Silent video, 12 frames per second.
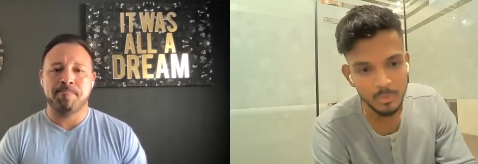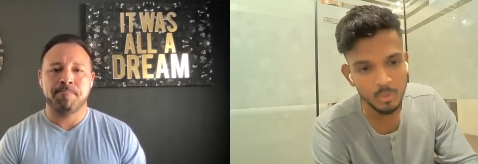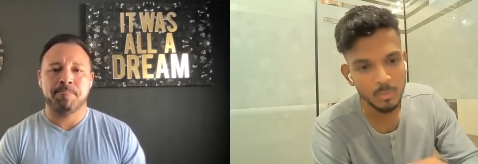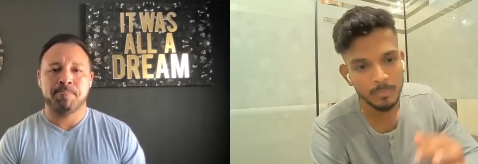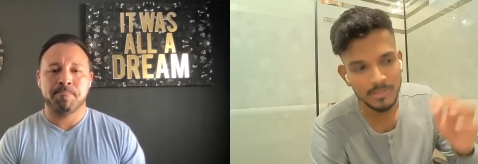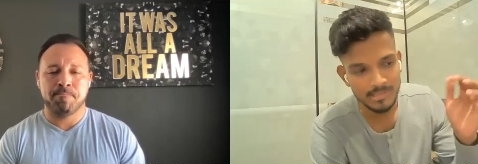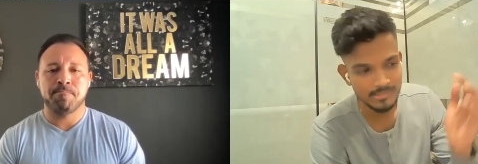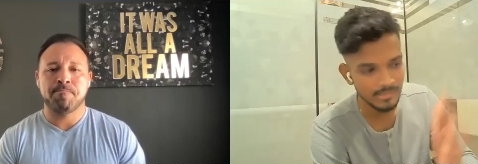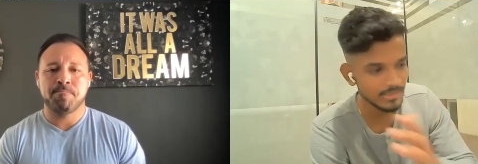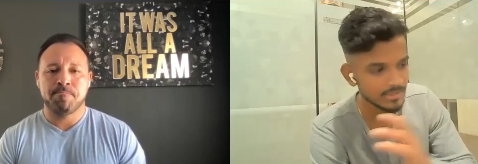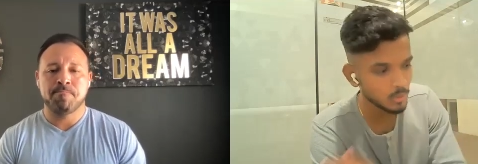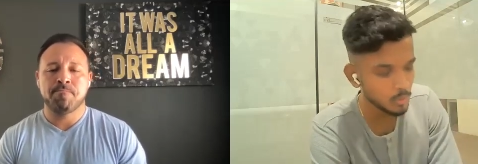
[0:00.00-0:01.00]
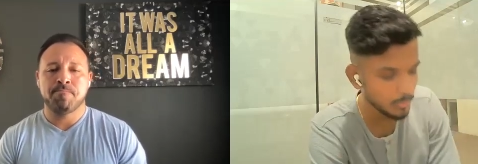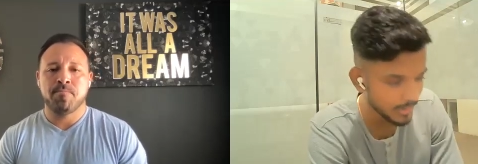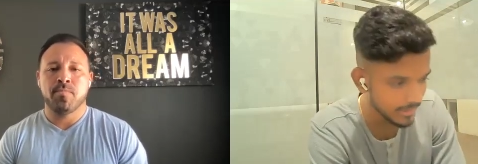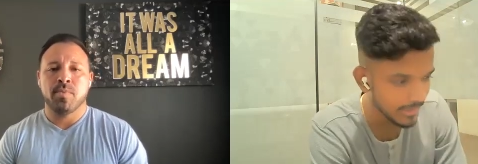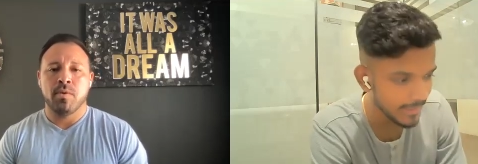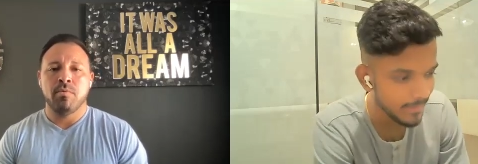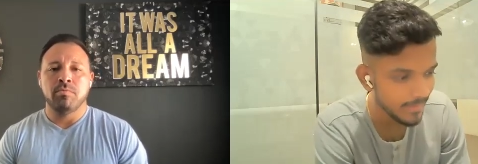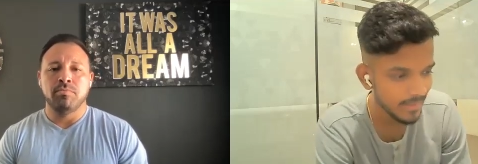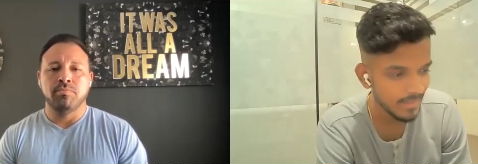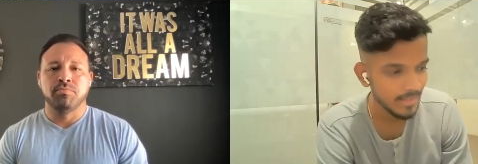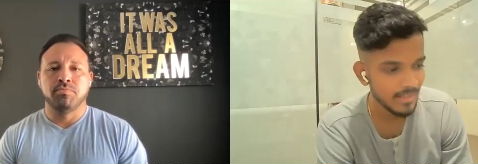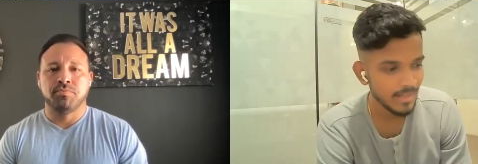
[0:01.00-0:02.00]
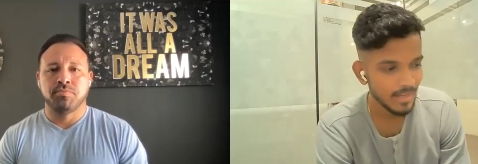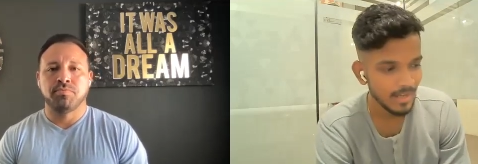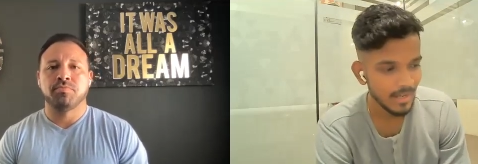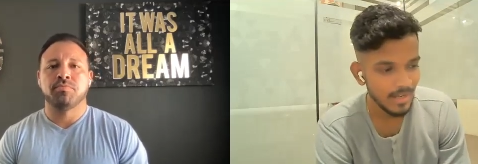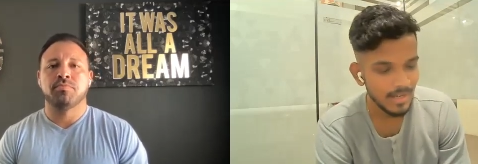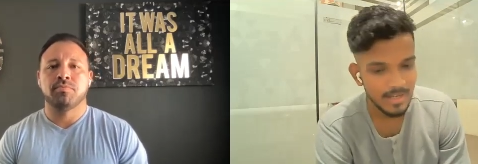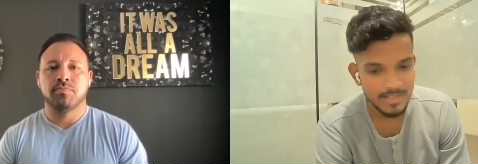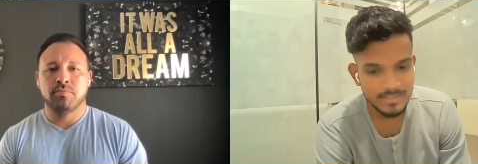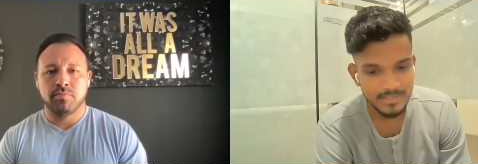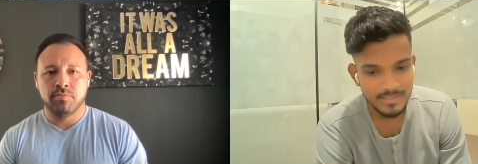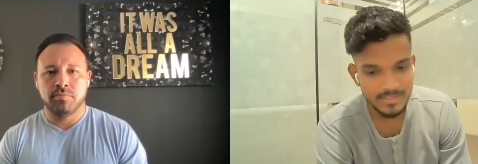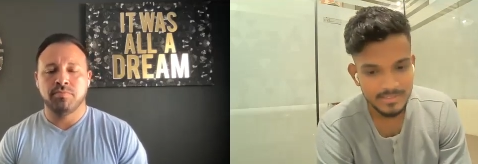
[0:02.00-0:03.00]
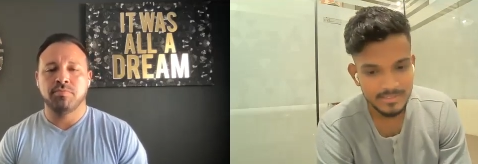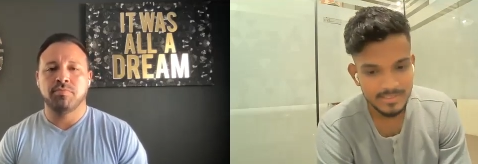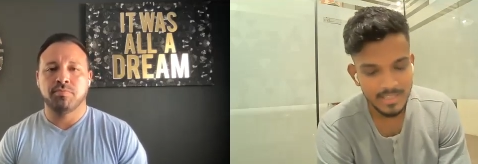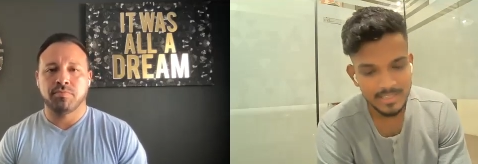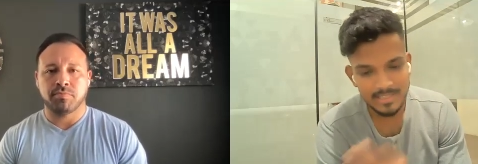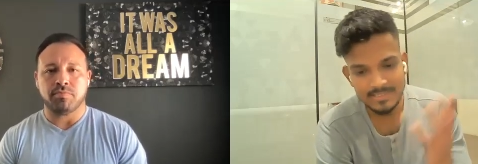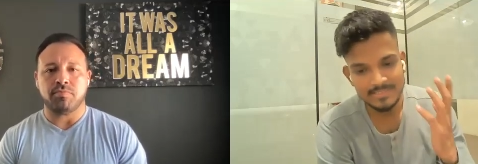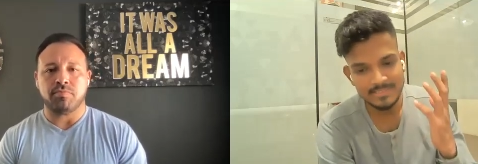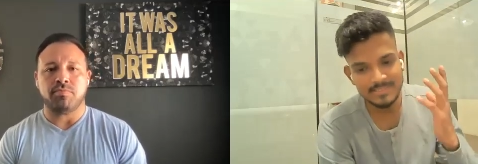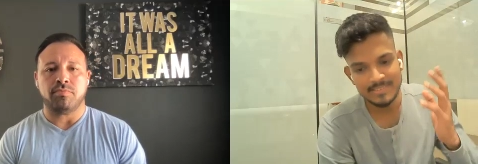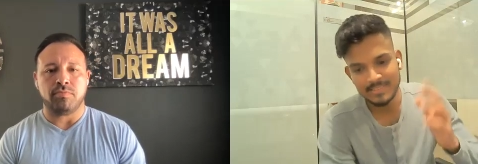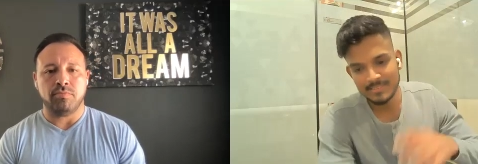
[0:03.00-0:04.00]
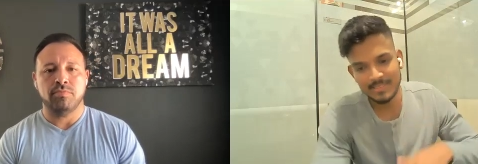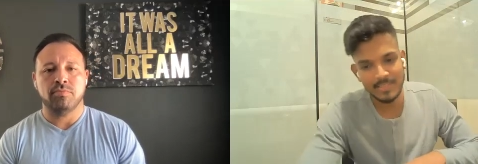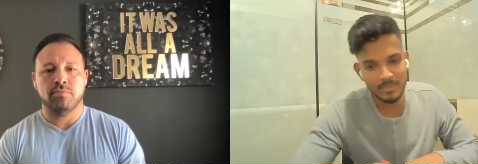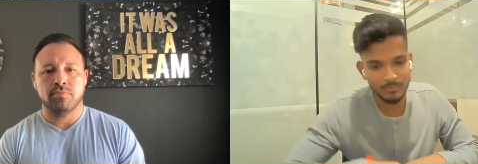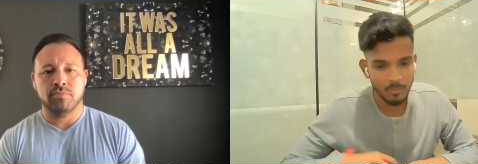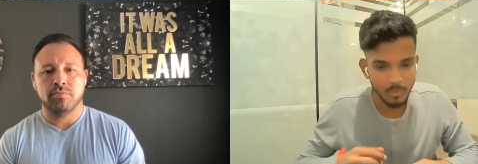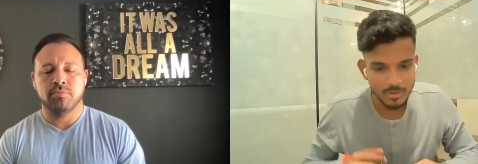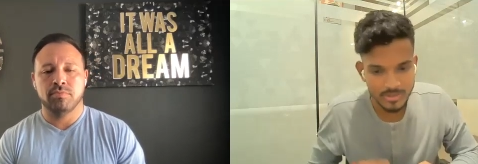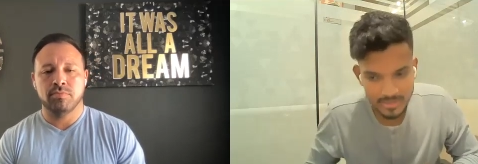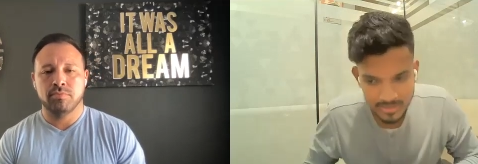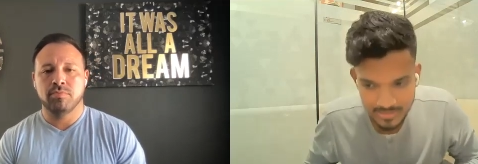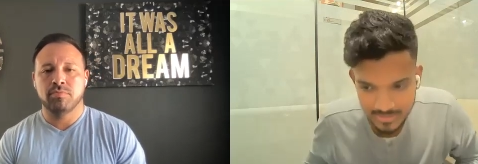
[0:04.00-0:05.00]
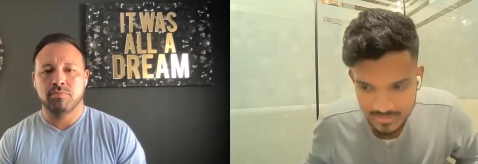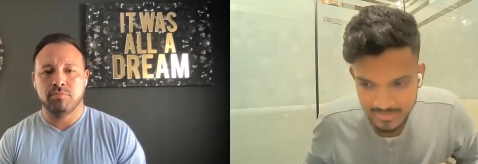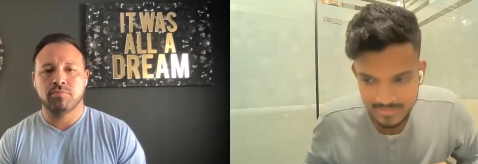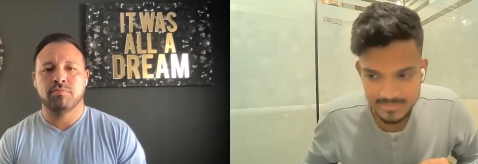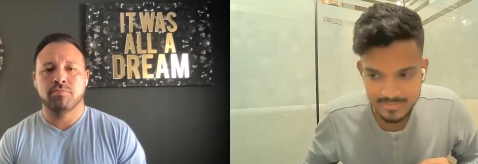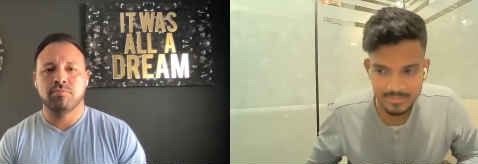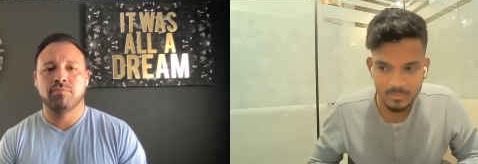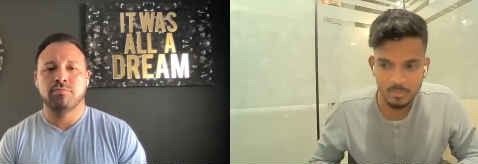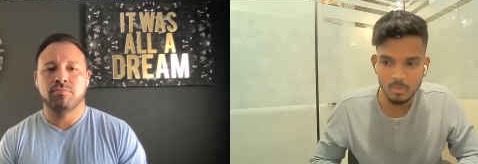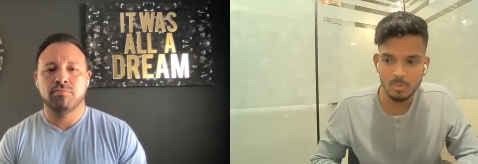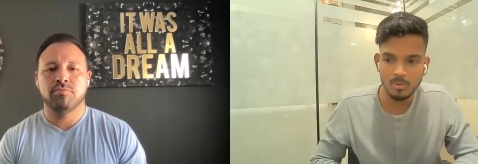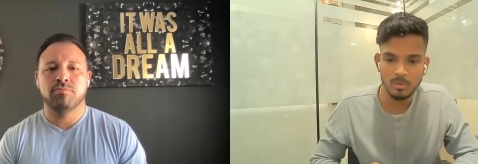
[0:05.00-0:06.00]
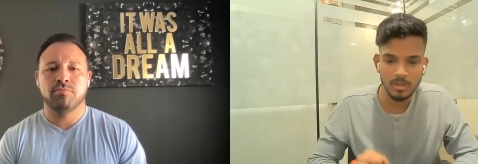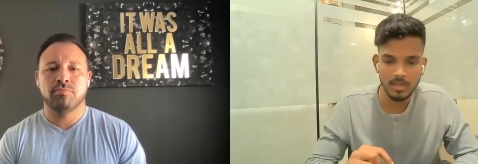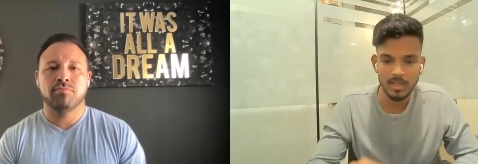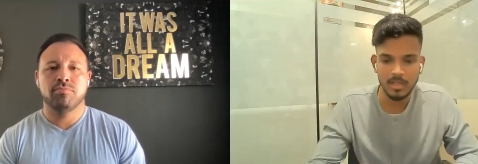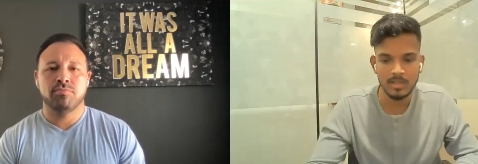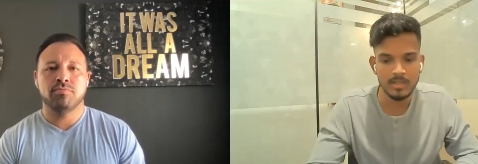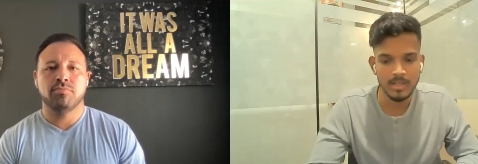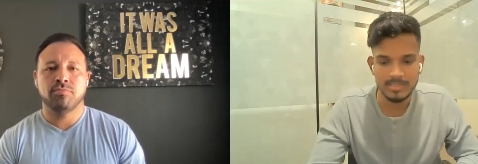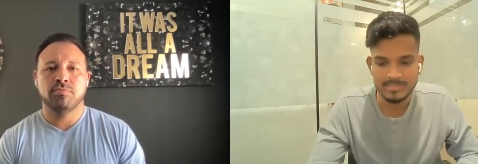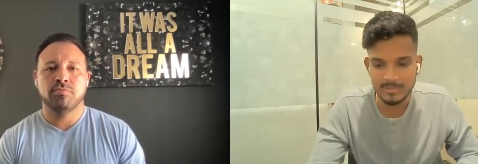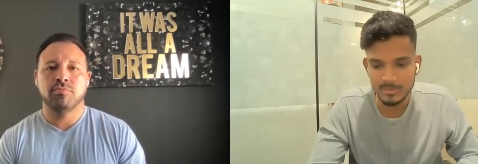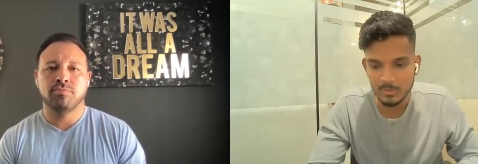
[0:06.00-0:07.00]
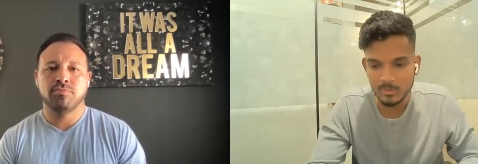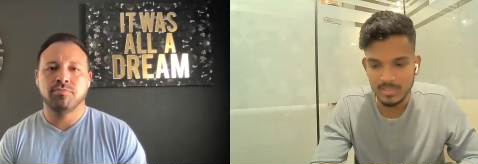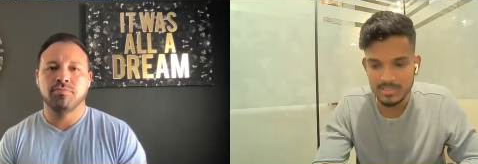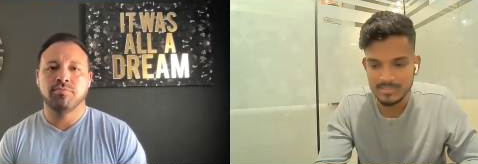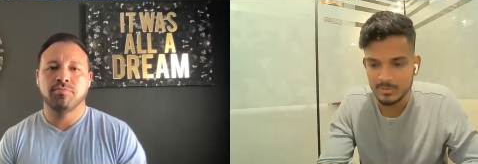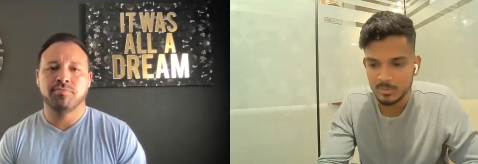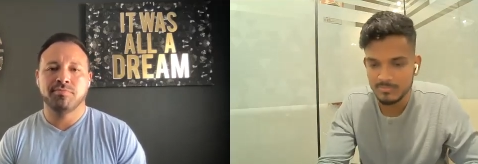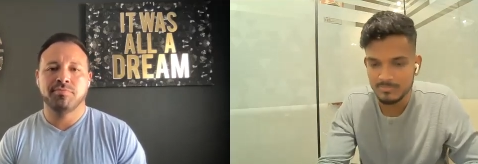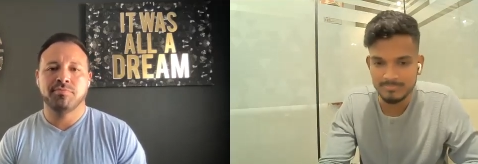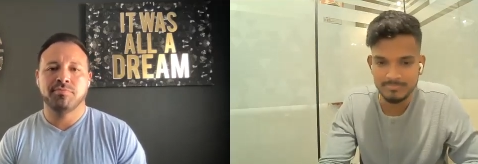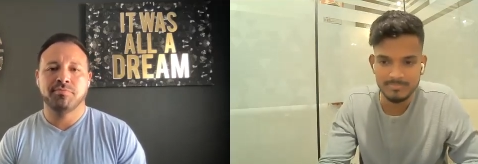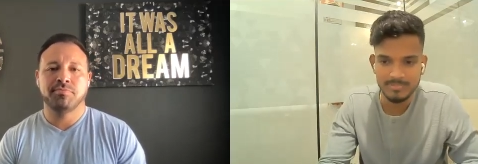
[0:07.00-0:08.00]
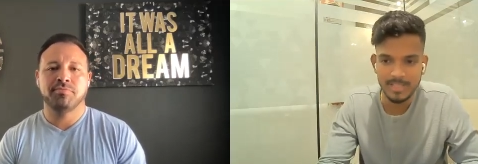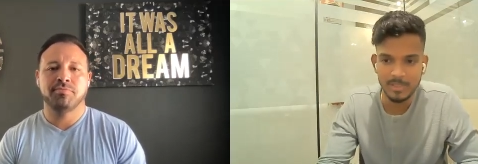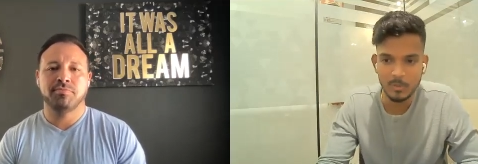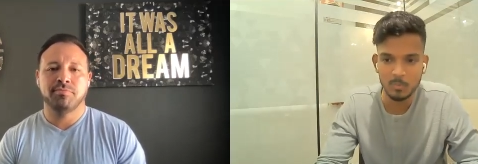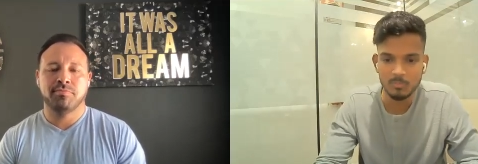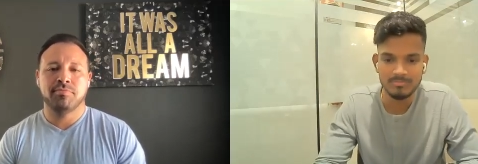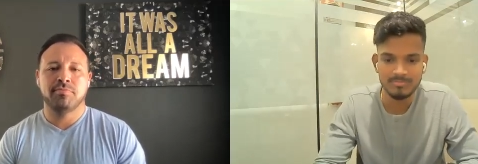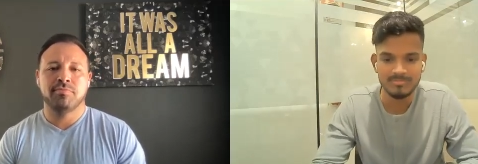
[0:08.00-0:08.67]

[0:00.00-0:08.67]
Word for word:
Speaker 1: you know, please reach out to my guy. And uh, yeah, guys, thank you for watching. Until this, you know, uh, I'll see you soon, guys. Soon. Thank you.